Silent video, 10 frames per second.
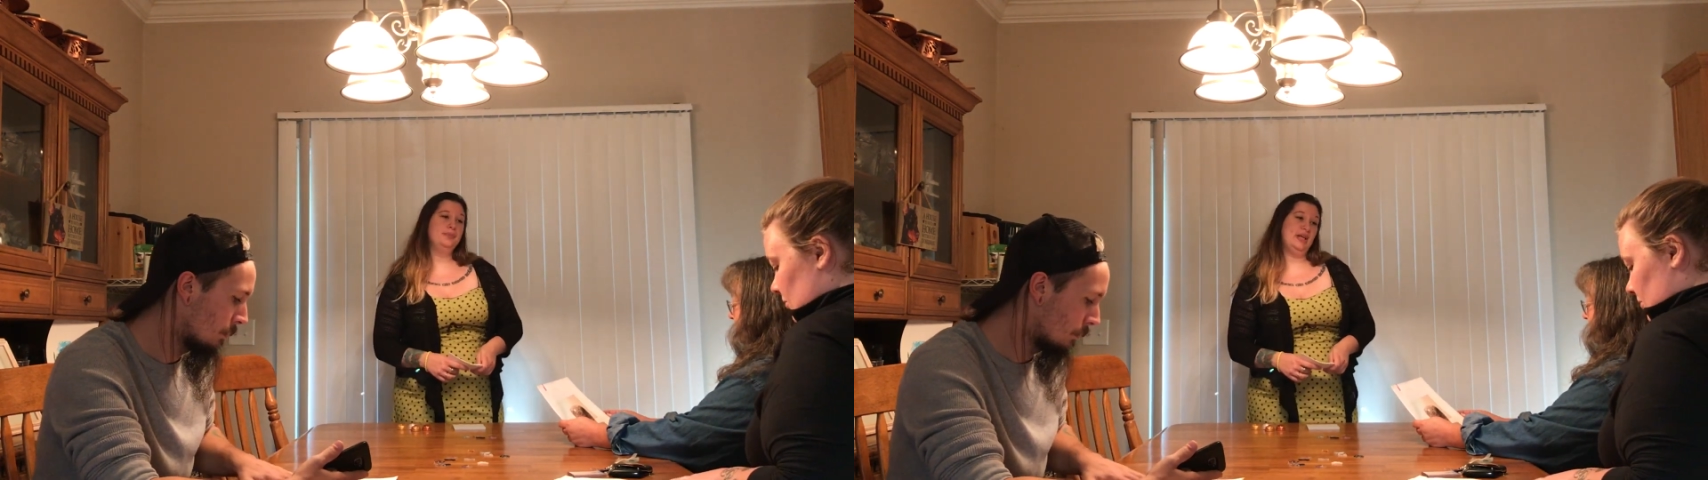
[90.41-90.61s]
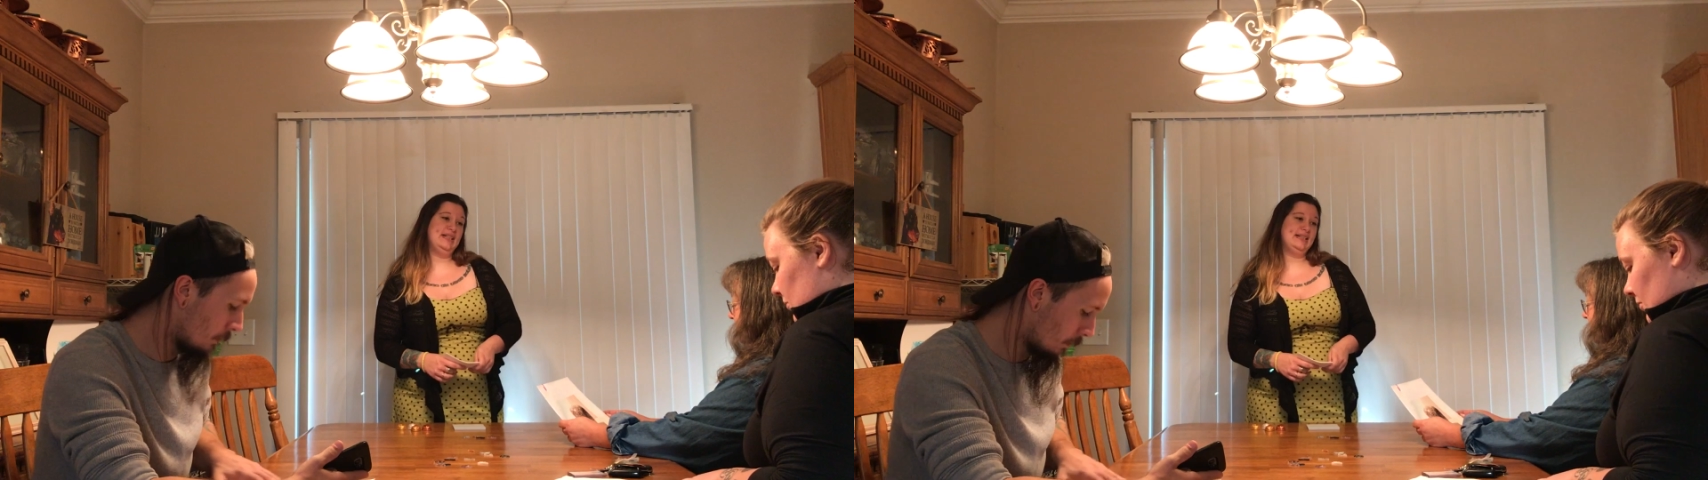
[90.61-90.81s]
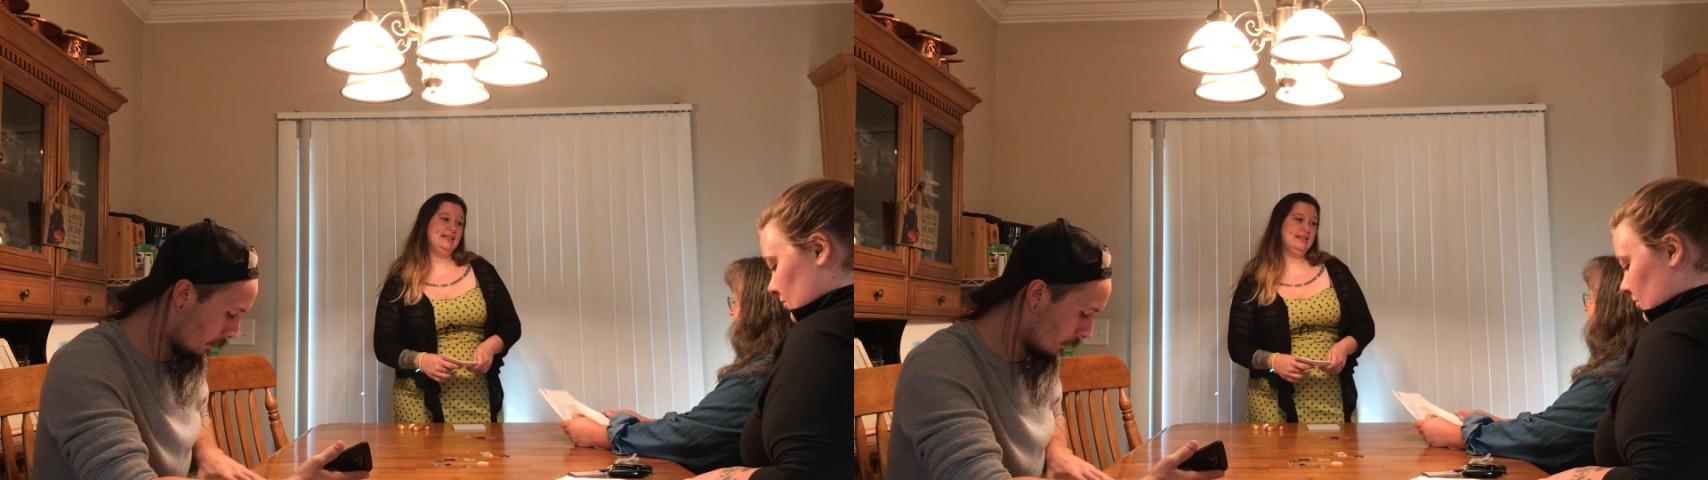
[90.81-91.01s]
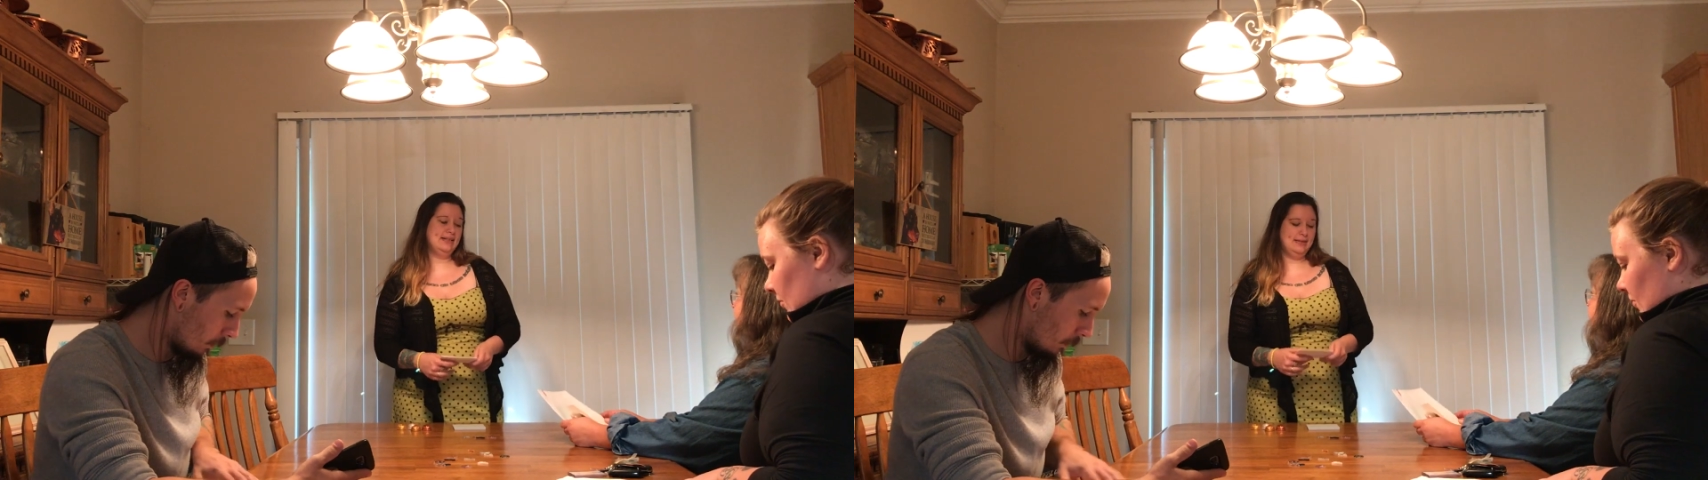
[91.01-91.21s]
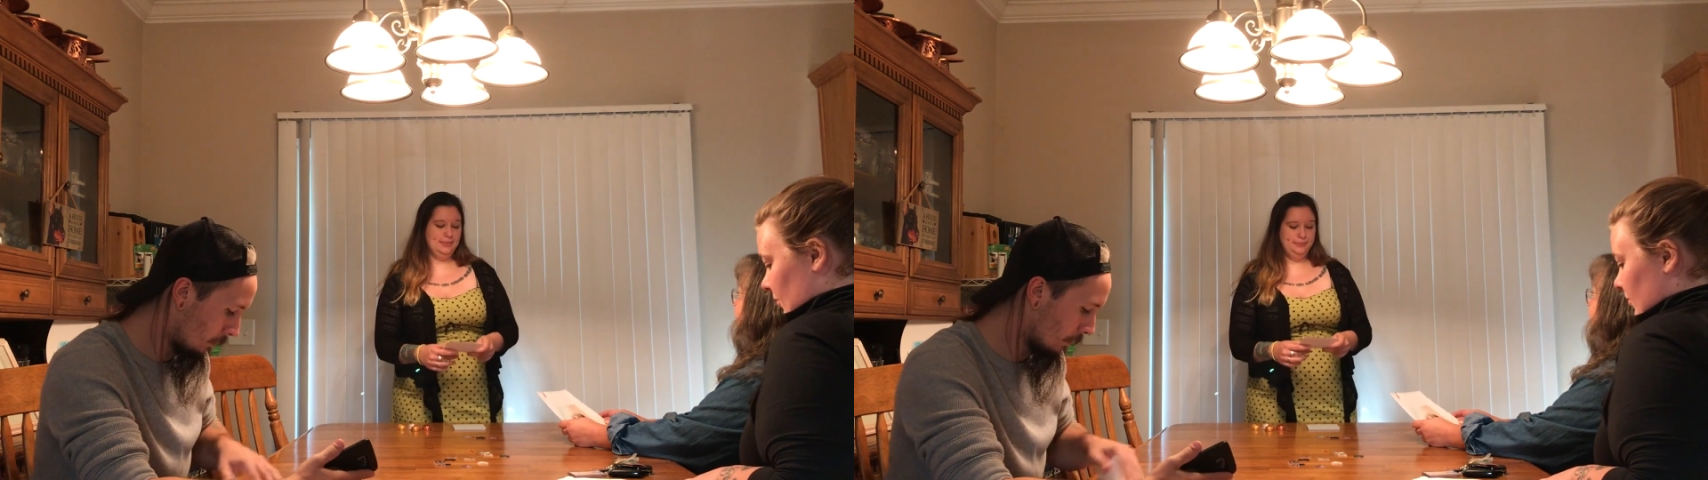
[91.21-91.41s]

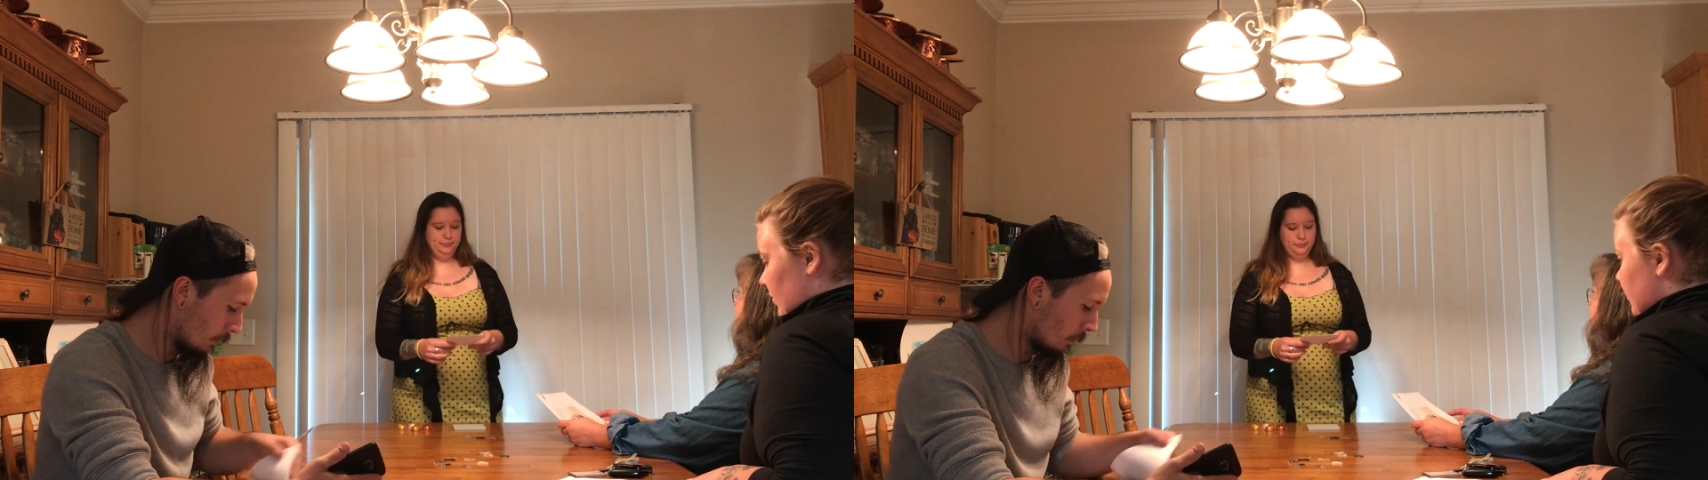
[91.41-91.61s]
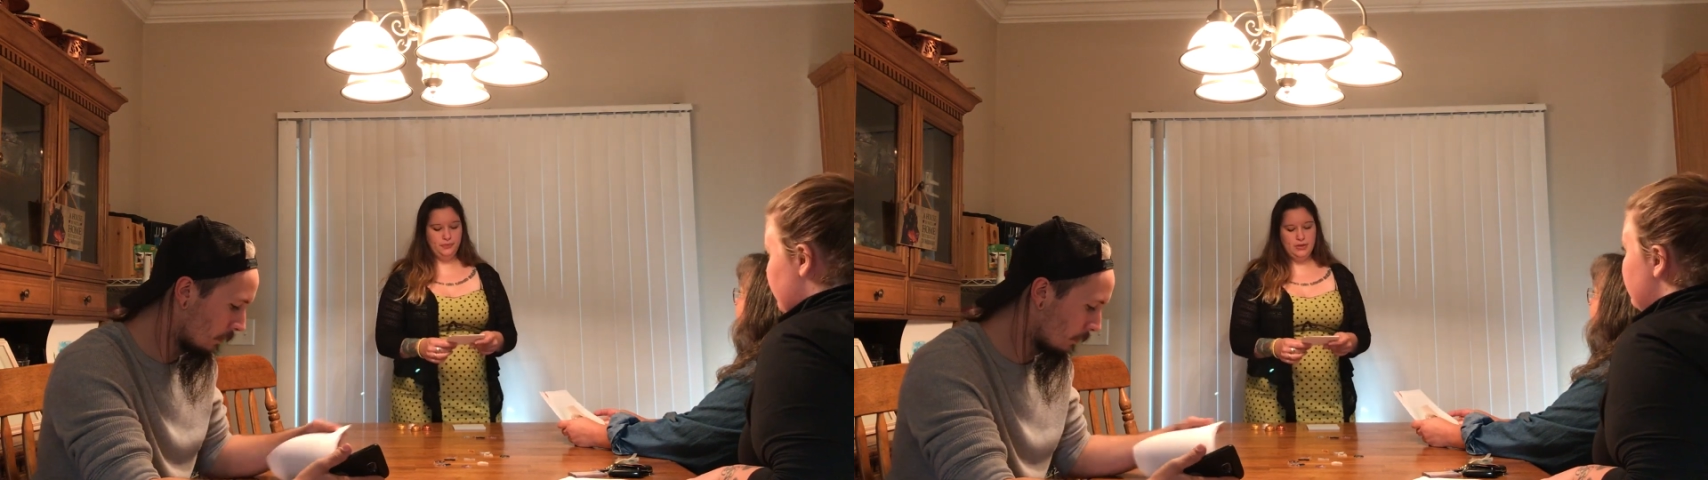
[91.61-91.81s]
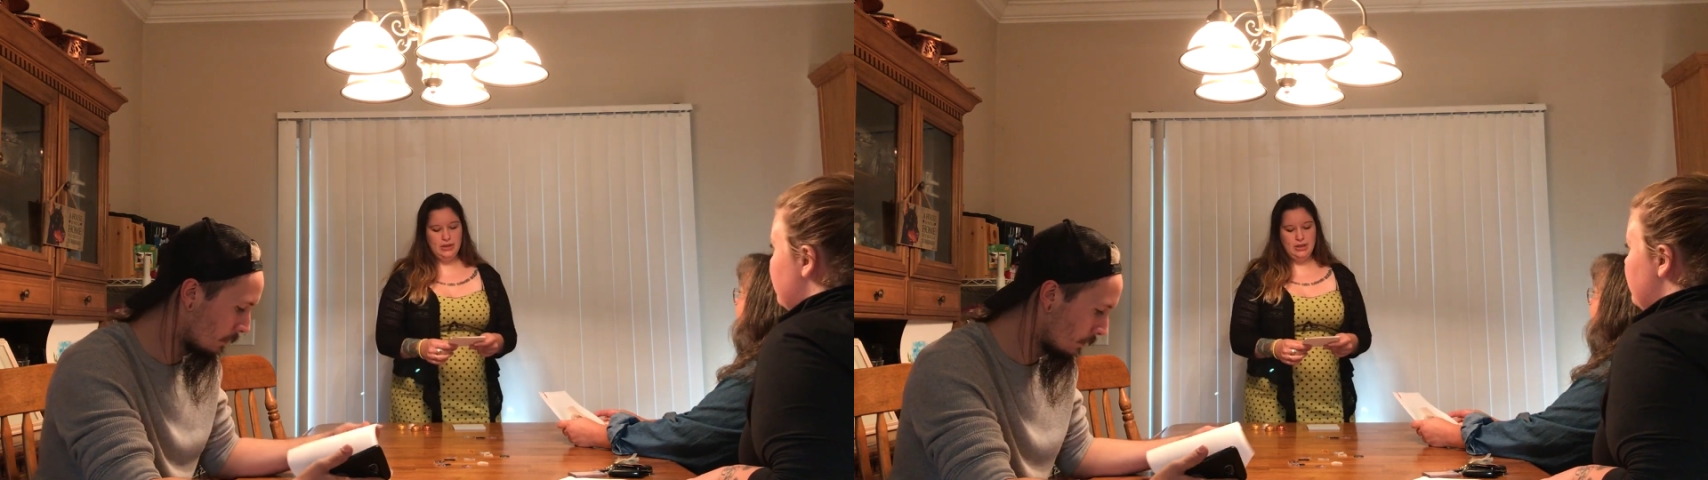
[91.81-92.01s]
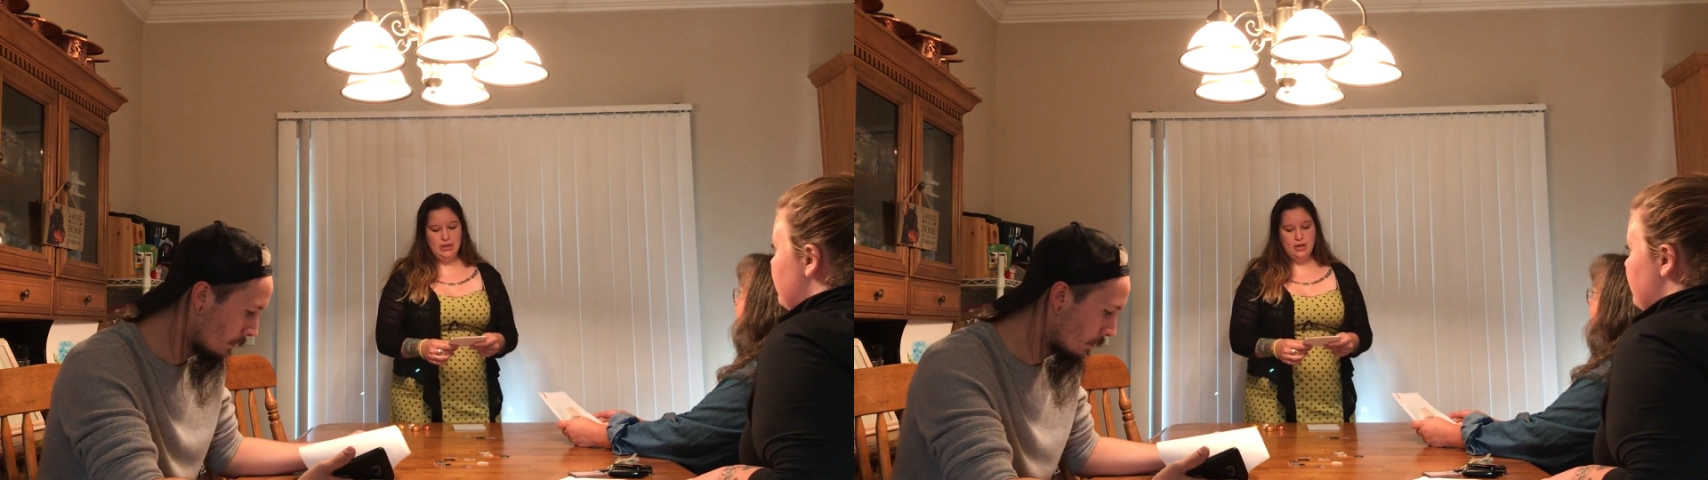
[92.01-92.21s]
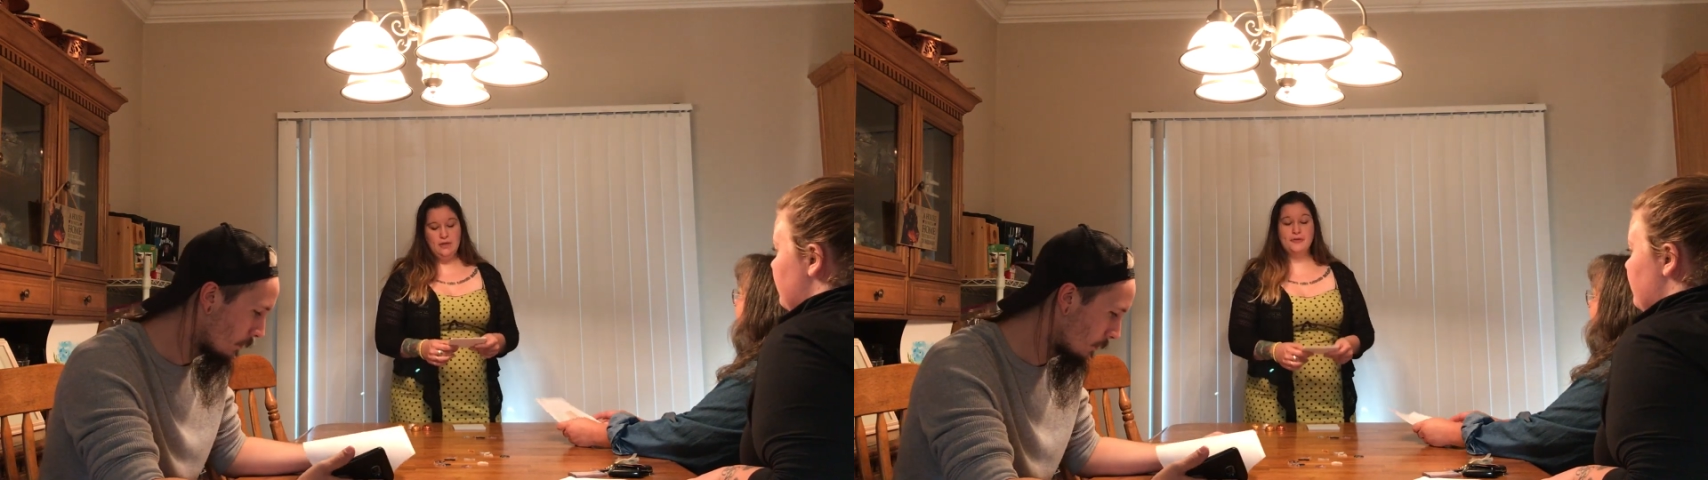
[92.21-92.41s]
bracelets.
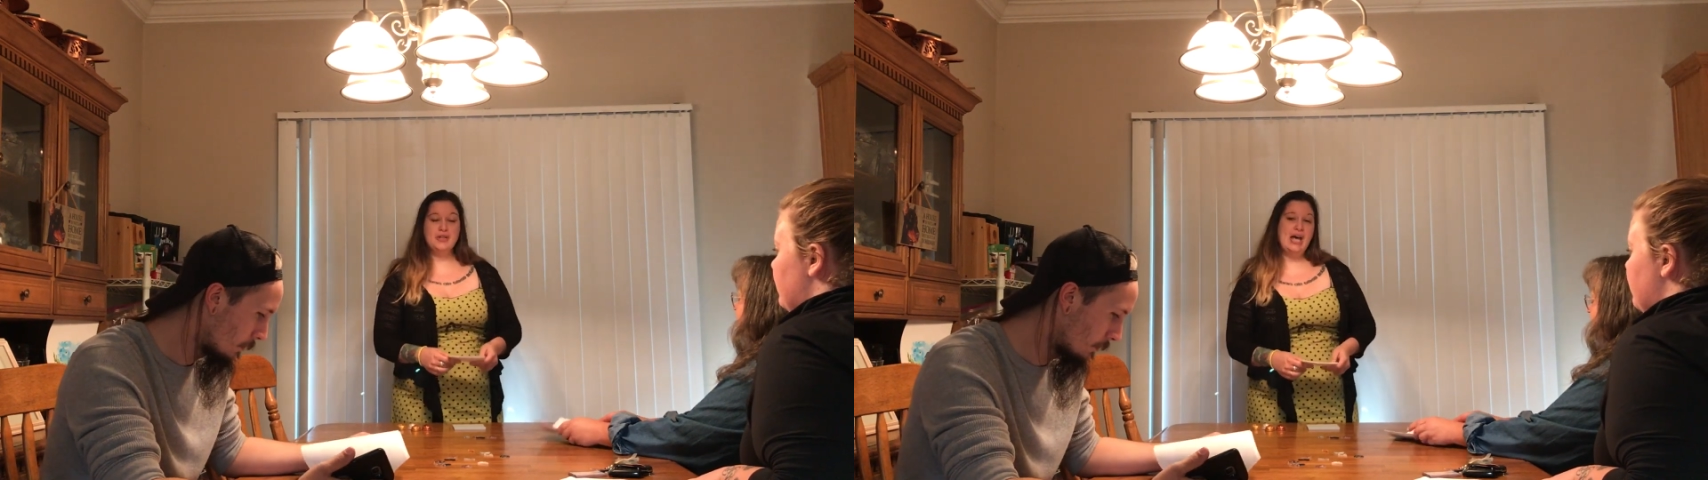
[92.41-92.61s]
For